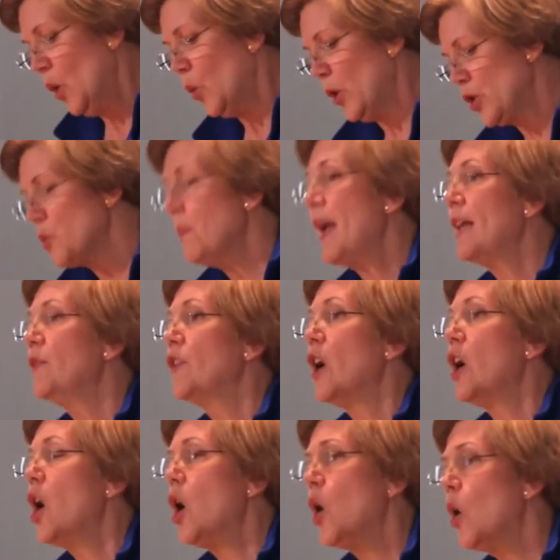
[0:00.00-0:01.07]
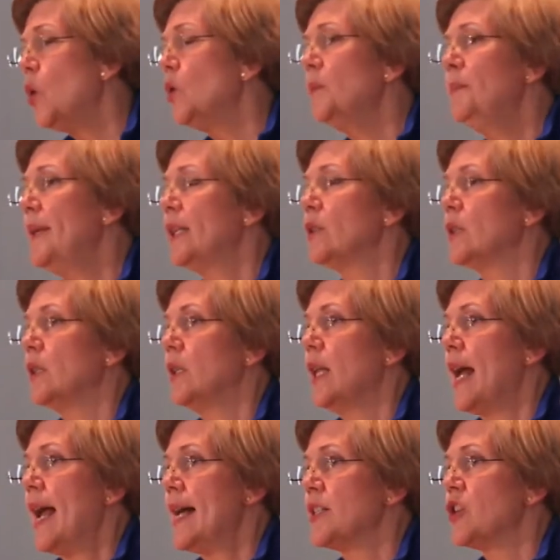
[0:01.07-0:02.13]
which made the whole middle
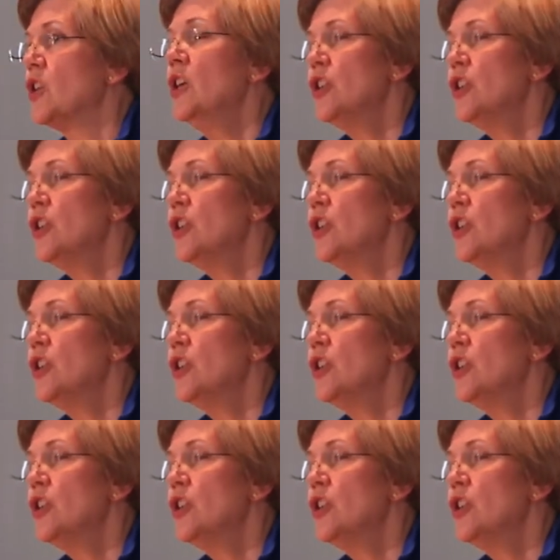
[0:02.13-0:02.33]
class